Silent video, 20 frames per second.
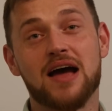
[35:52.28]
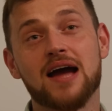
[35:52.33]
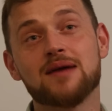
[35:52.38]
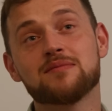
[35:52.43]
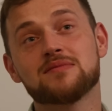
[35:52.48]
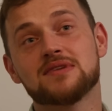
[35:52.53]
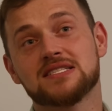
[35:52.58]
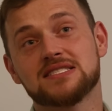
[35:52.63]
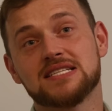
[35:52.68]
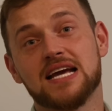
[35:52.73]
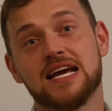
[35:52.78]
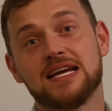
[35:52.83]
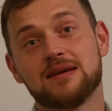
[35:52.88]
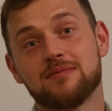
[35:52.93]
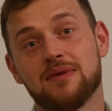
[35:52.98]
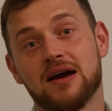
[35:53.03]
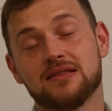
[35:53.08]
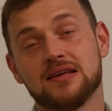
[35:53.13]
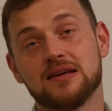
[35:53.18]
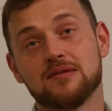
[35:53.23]
I'm the
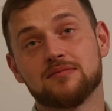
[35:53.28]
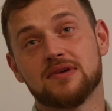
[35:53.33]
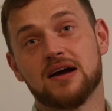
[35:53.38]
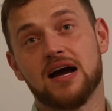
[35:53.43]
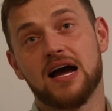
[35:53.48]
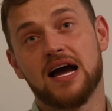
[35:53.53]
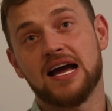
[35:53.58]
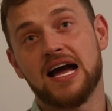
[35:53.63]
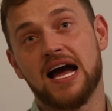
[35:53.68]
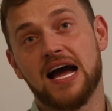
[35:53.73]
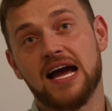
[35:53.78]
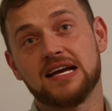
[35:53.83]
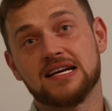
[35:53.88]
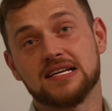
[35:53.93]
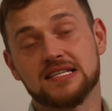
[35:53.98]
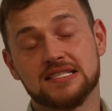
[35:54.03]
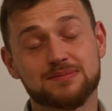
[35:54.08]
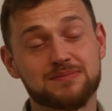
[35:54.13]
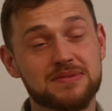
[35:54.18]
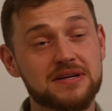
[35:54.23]
same, I think, but I
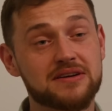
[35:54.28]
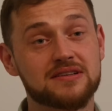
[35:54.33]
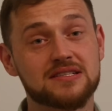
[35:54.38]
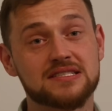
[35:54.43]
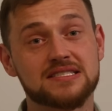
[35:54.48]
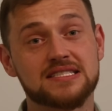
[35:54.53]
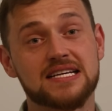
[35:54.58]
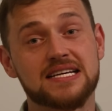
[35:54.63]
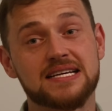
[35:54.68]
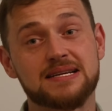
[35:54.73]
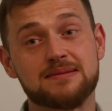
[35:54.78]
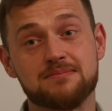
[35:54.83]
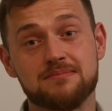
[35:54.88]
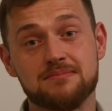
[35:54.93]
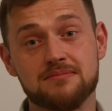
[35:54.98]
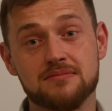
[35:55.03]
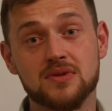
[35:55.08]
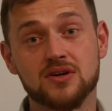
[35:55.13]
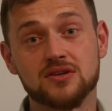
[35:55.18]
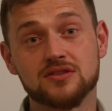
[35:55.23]
experience it at
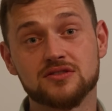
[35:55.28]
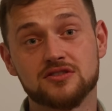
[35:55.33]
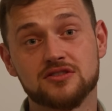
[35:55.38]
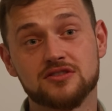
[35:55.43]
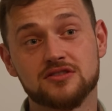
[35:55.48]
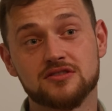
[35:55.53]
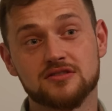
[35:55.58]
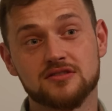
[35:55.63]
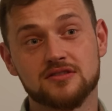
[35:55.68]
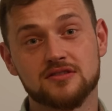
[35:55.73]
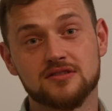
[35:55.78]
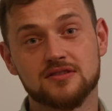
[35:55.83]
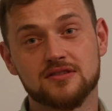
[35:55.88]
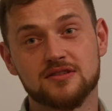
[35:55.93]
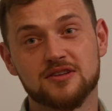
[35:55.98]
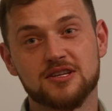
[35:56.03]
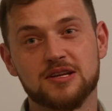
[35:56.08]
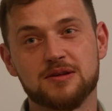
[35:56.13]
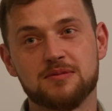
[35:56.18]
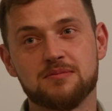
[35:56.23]
much,
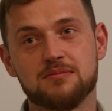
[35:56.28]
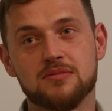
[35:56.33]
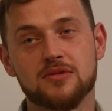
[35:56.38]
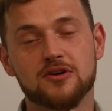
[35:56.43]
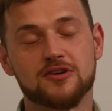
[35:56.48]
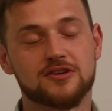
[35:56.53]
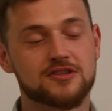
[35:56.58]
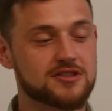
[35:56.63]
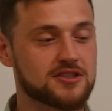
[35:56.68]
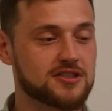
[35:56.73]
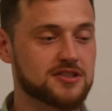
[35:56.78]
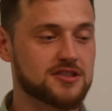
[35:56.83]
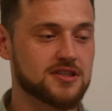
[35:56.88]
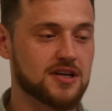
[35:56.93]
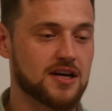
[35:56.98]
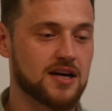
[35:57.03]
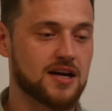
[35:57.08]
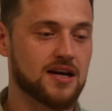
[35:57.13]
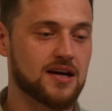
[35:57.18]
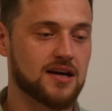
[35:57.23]
much
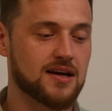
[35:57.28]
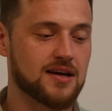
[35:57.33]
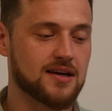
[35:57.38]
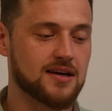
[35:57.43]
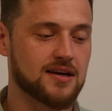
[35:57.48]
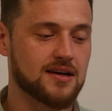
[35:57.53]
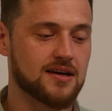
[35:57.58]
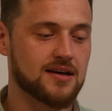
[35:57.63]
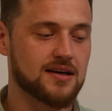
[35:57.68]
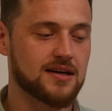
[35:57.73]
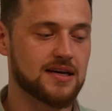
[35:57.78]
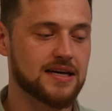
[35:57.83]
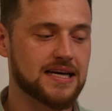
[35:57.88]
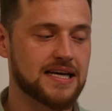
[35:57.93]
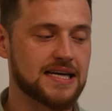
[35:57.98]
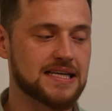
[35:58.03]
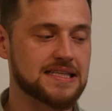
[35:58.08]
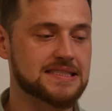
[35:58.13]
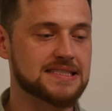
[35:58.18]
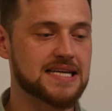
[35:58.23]

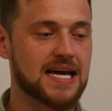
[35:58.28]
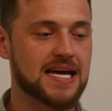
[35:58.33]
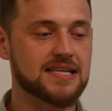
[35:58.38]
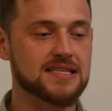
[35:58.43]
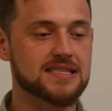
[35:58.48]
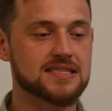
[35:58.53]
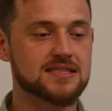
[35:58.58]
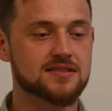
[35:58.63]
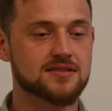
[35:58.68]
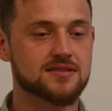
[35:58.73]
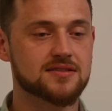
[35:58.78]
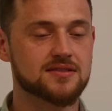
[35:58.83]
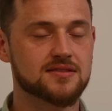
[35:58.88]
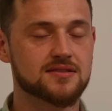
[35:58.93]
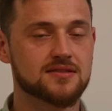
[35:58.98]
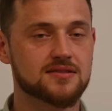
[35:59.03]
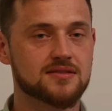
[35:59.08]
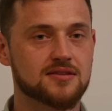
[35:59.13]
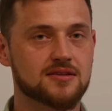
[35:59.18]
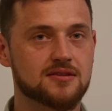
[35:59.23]

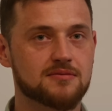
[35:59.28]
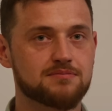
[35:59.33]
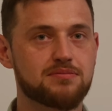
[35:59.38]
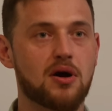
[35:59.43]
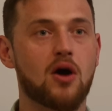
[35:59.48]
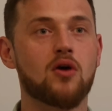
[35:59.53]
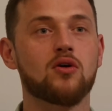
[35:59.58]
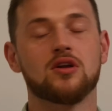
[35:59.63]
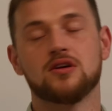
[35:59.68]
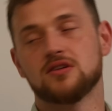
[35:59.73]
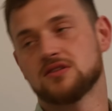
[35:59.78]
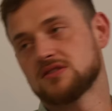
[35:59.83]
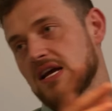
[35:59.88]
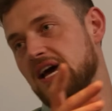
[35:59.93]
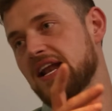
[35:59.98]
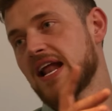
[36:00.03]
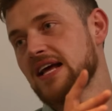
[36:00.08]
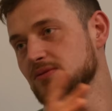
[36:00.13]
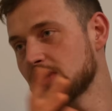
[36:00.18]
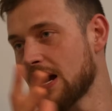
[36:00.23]
intense polos.
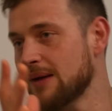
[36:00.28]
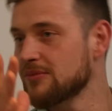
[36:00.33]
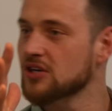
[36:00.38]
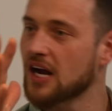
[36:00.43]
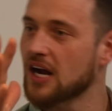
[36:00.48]
And that's what I'm